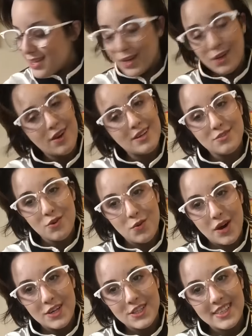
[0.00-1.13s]
Thank you guys for
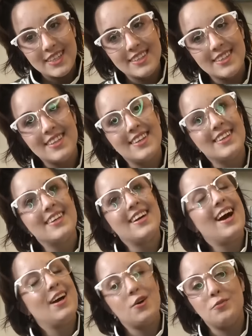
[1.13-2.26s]
watching.
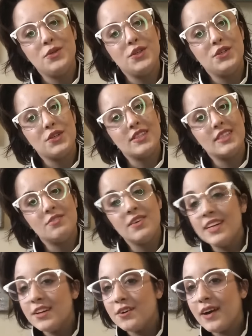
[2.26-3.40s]
I hope you enjoyed this
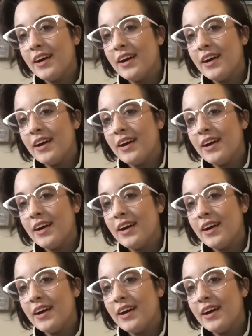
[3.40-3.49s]
video.